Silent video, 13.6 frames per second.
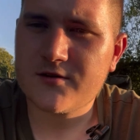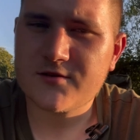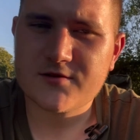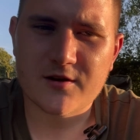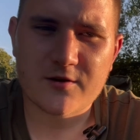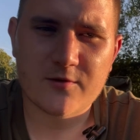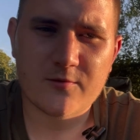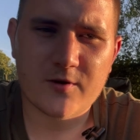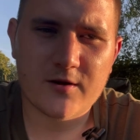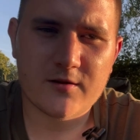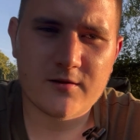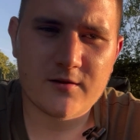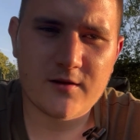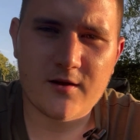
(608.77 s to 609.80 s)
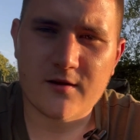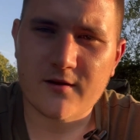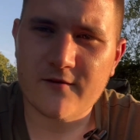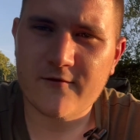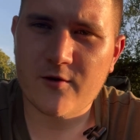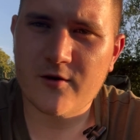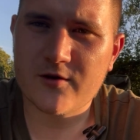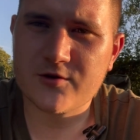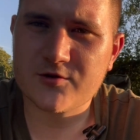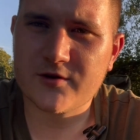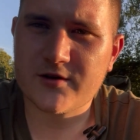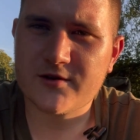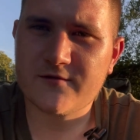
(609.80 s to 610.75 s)
So yeah, if you are
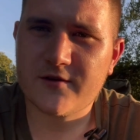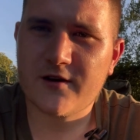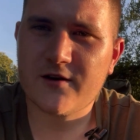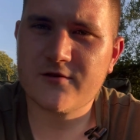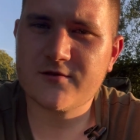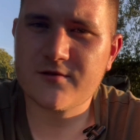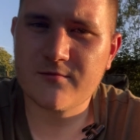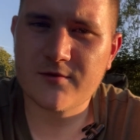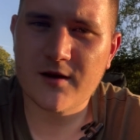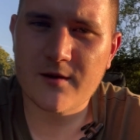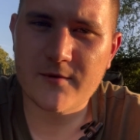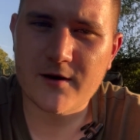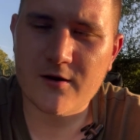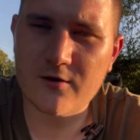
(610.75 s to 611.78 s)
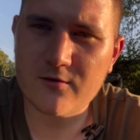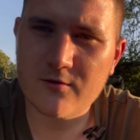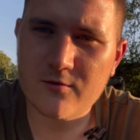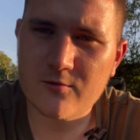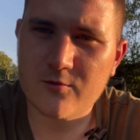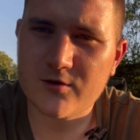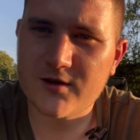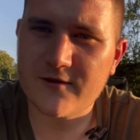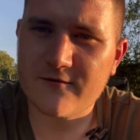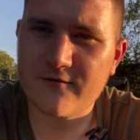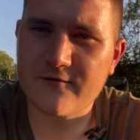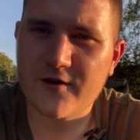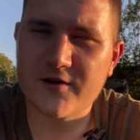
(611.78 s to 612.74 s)
enjoying these videos, let me know what
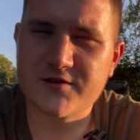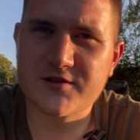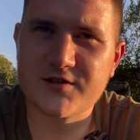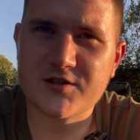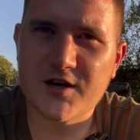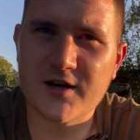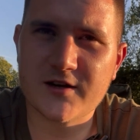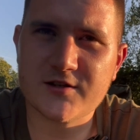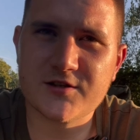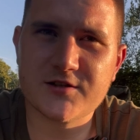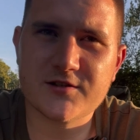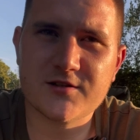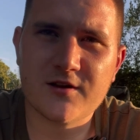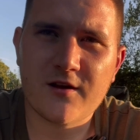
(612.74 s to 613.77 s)
different versus challenges,